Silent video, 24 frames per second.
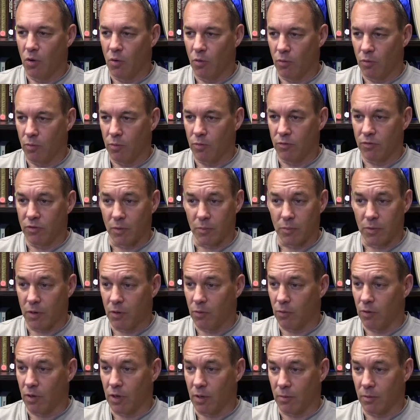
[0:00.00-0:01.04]
When we moved up here,
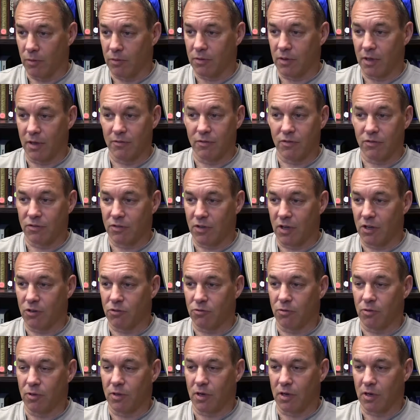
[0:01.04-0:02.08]
we were able to have a
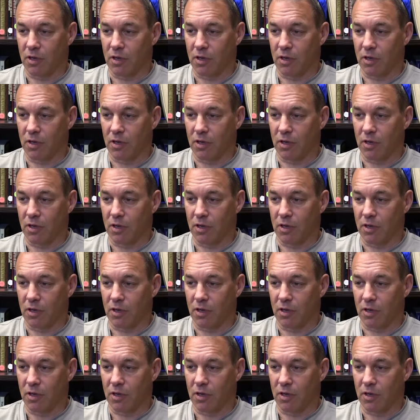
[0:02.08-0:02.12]
sanctuary that